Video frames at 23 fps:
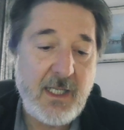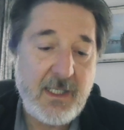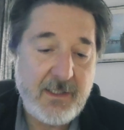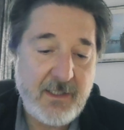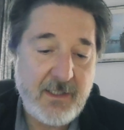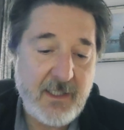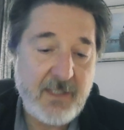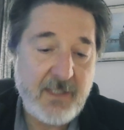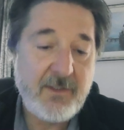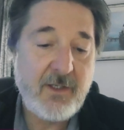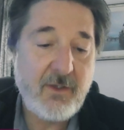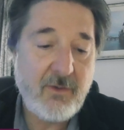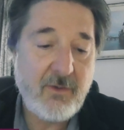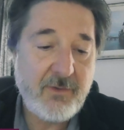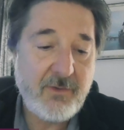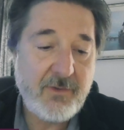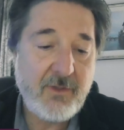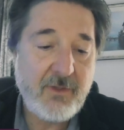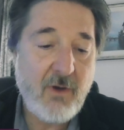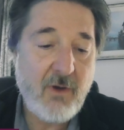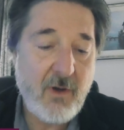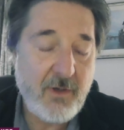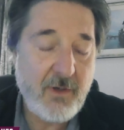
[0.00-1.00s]
then
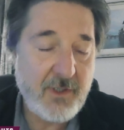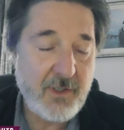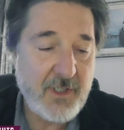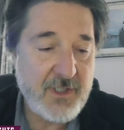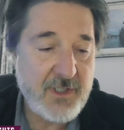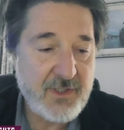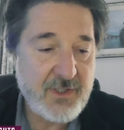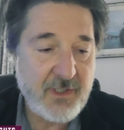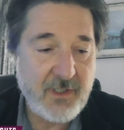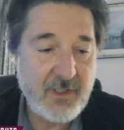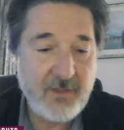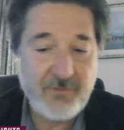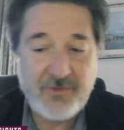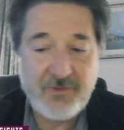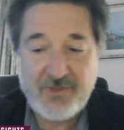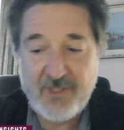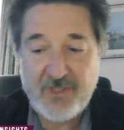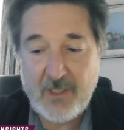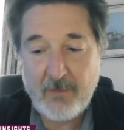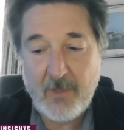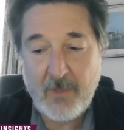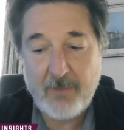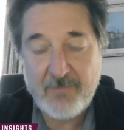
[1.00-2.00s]
there are initiatives,
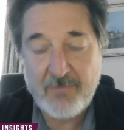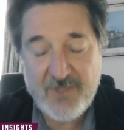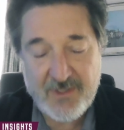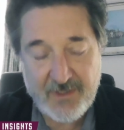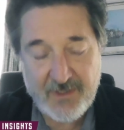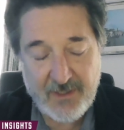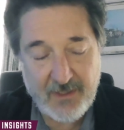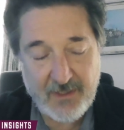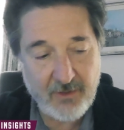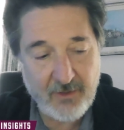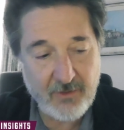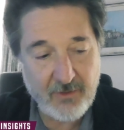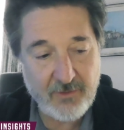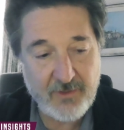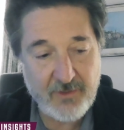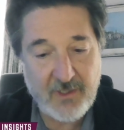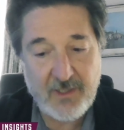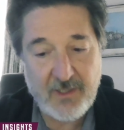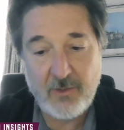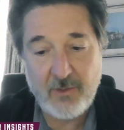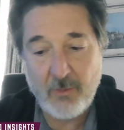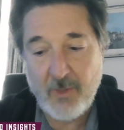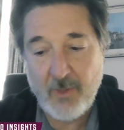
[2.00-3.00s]
CMMC here in
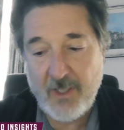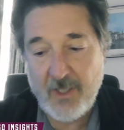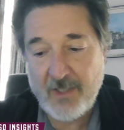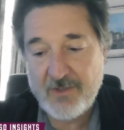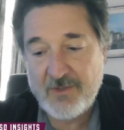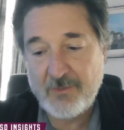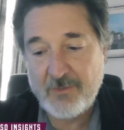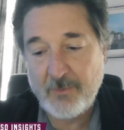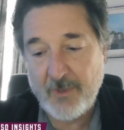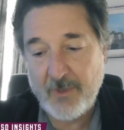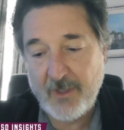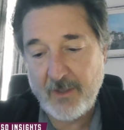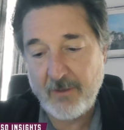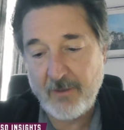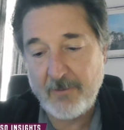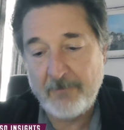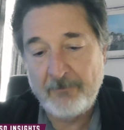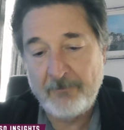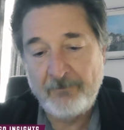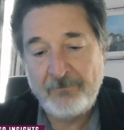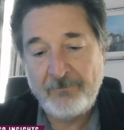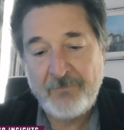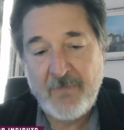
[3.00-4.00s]
the U.S., where
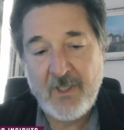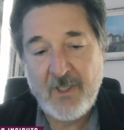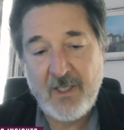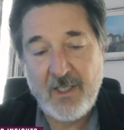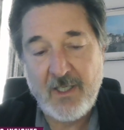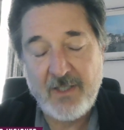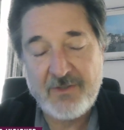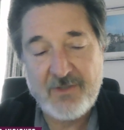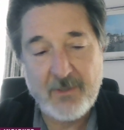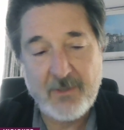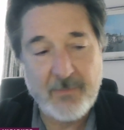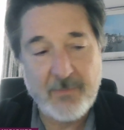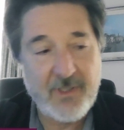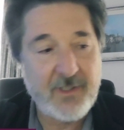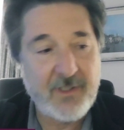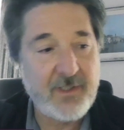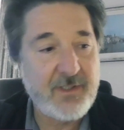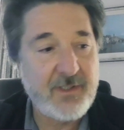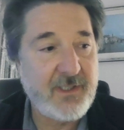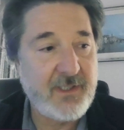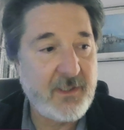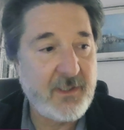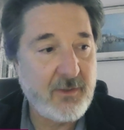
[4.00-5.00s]
some of the
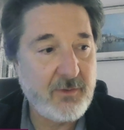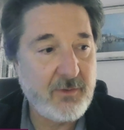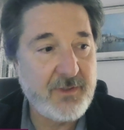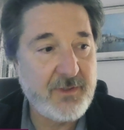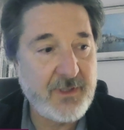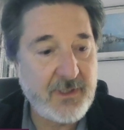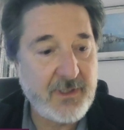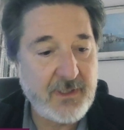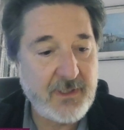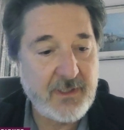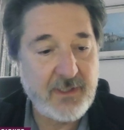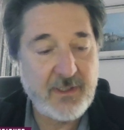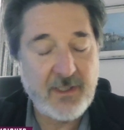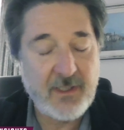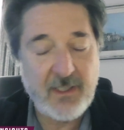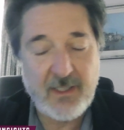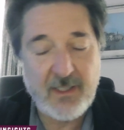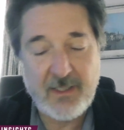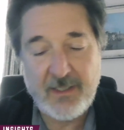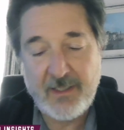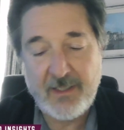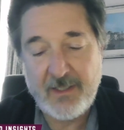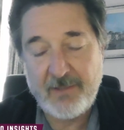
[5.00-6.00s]

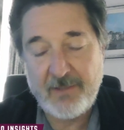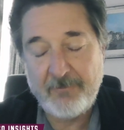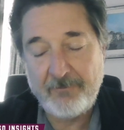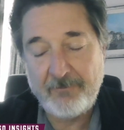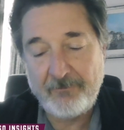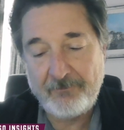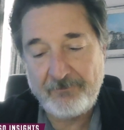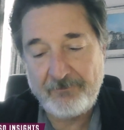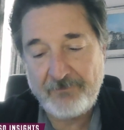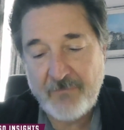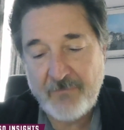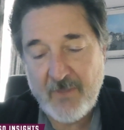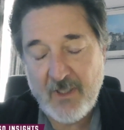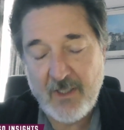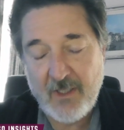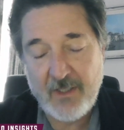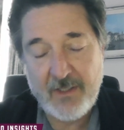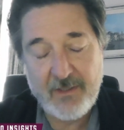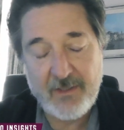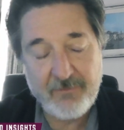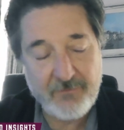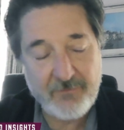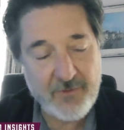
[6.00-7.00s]
DOD
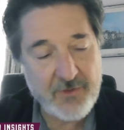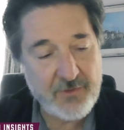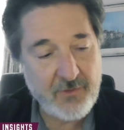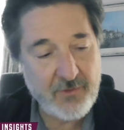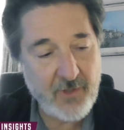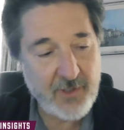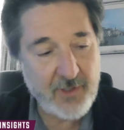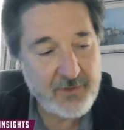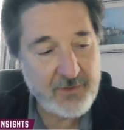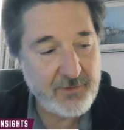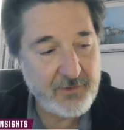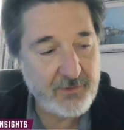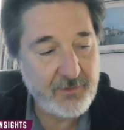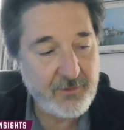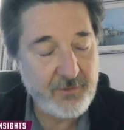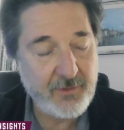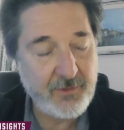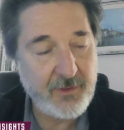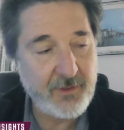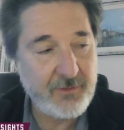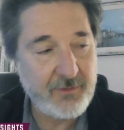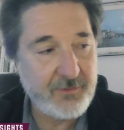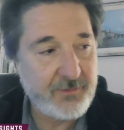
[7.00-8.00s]
infrastructure
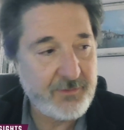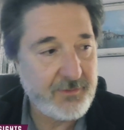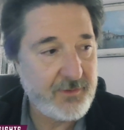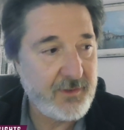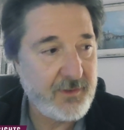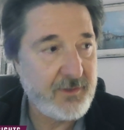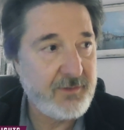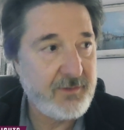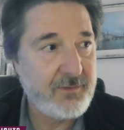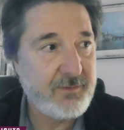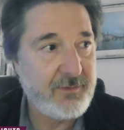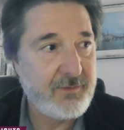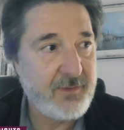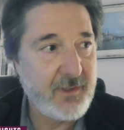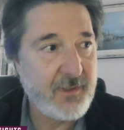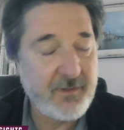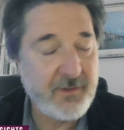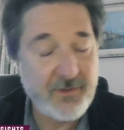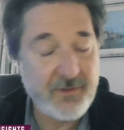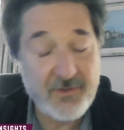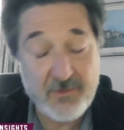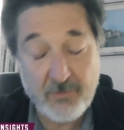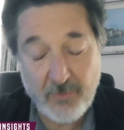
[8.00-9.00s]
is
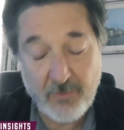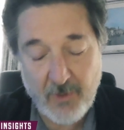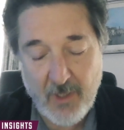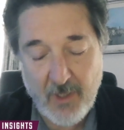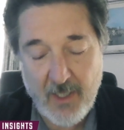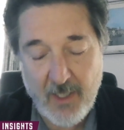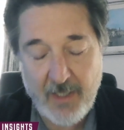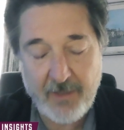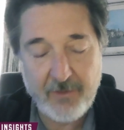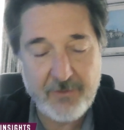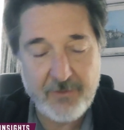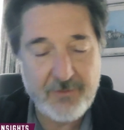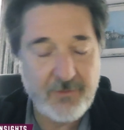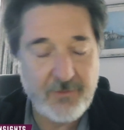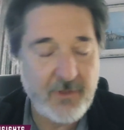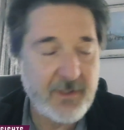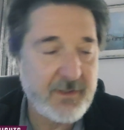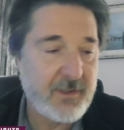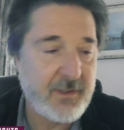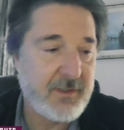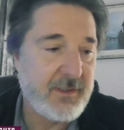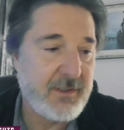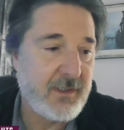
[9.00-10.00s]
the suppliers,
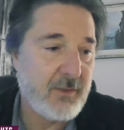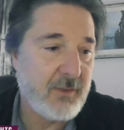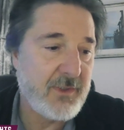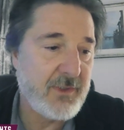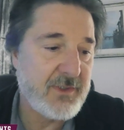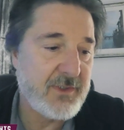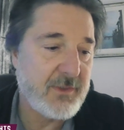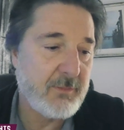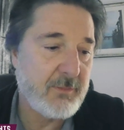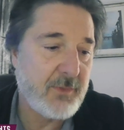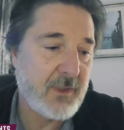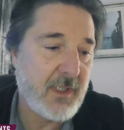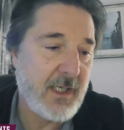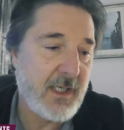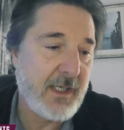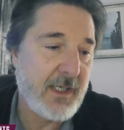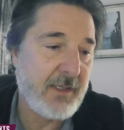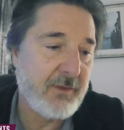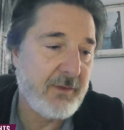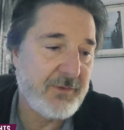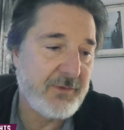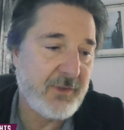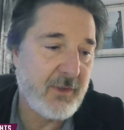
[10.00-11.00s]
right? The DOE
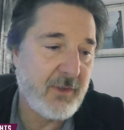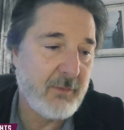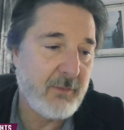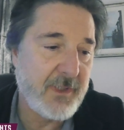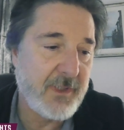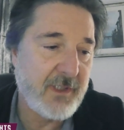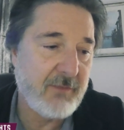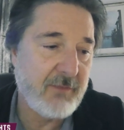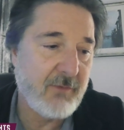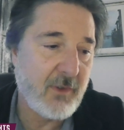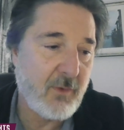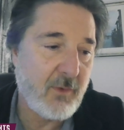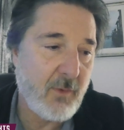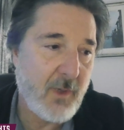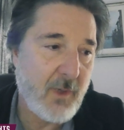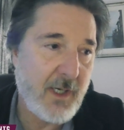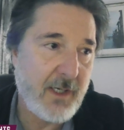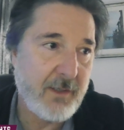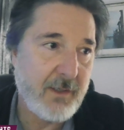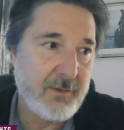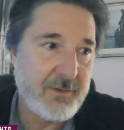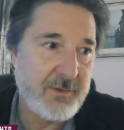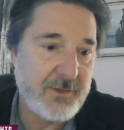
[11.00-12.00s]
suppliers are being
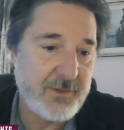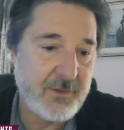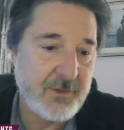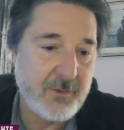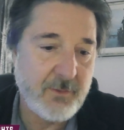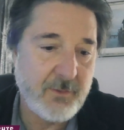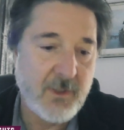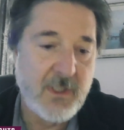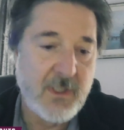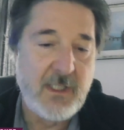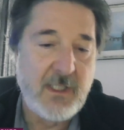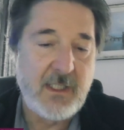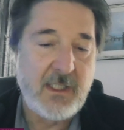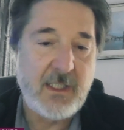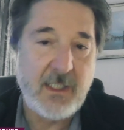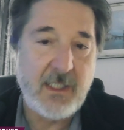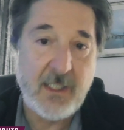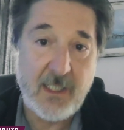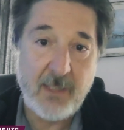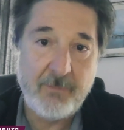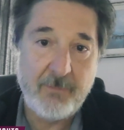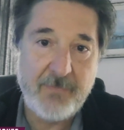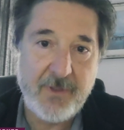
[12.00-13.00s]
required to
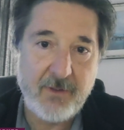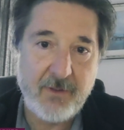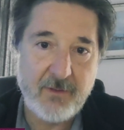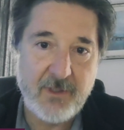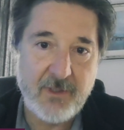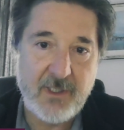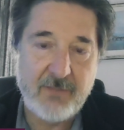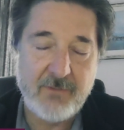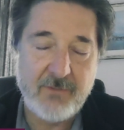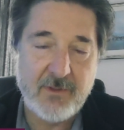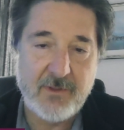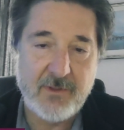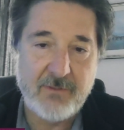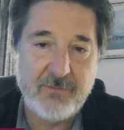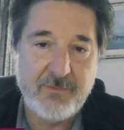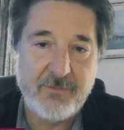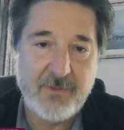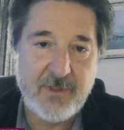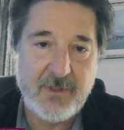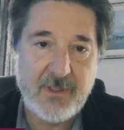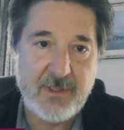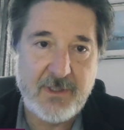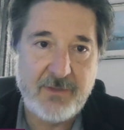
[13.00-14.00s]
up their level
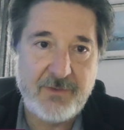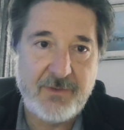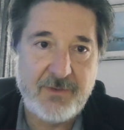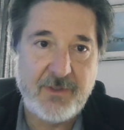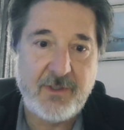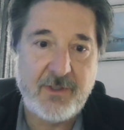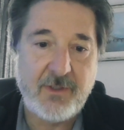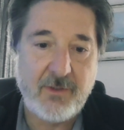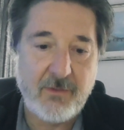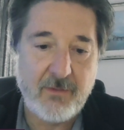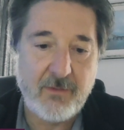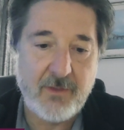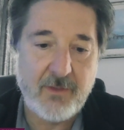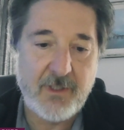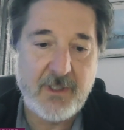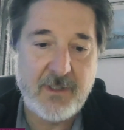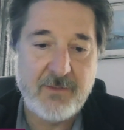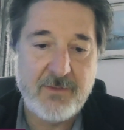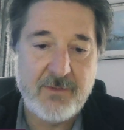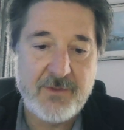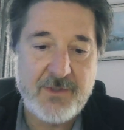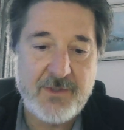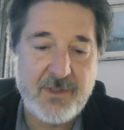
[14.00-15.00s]
of
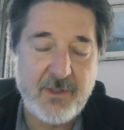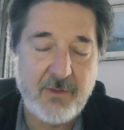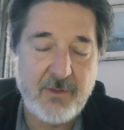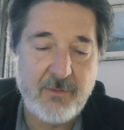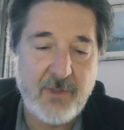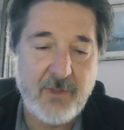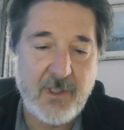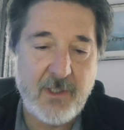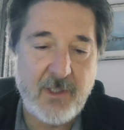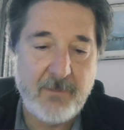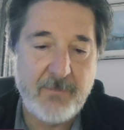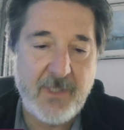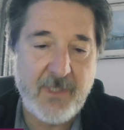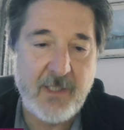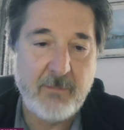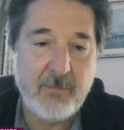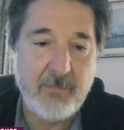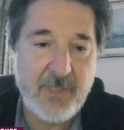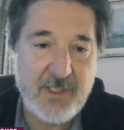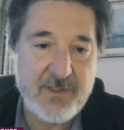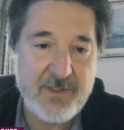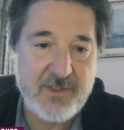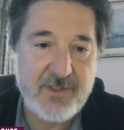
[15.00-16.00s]
security, so and
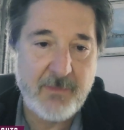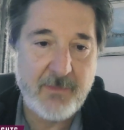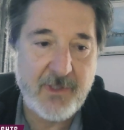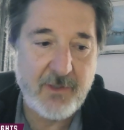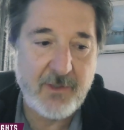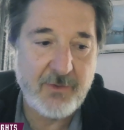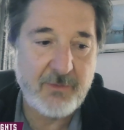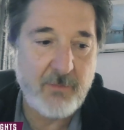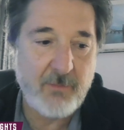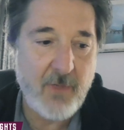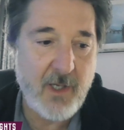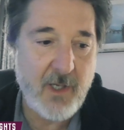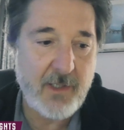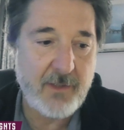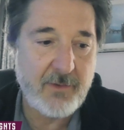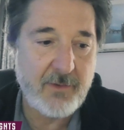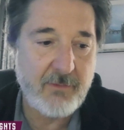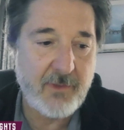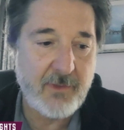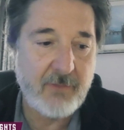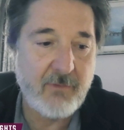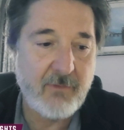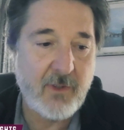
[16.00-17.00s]
meet some of those
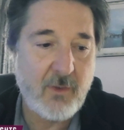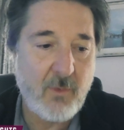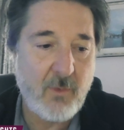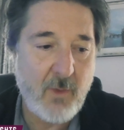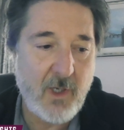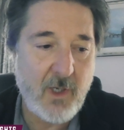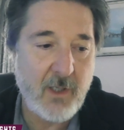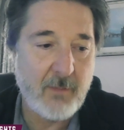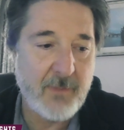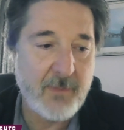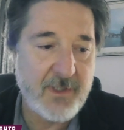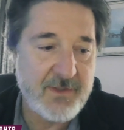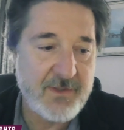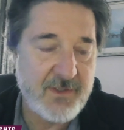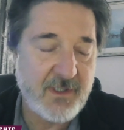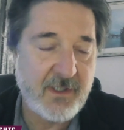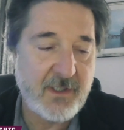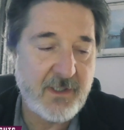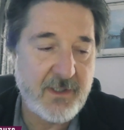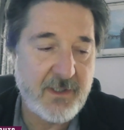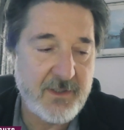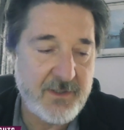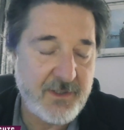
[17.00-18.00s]
monitoring requirements on
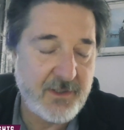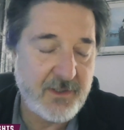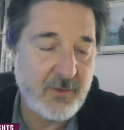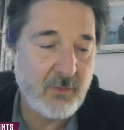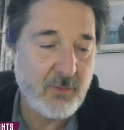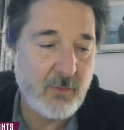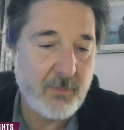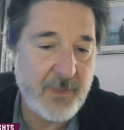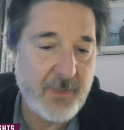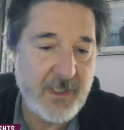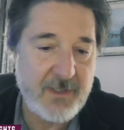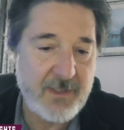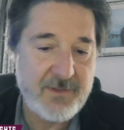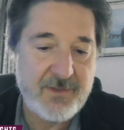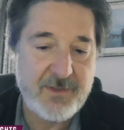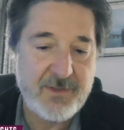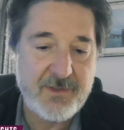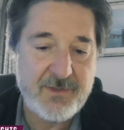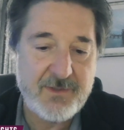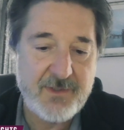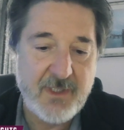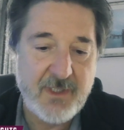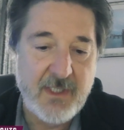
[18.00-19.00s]
a continual
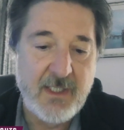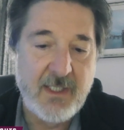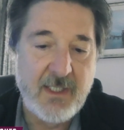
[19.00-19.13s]
basis.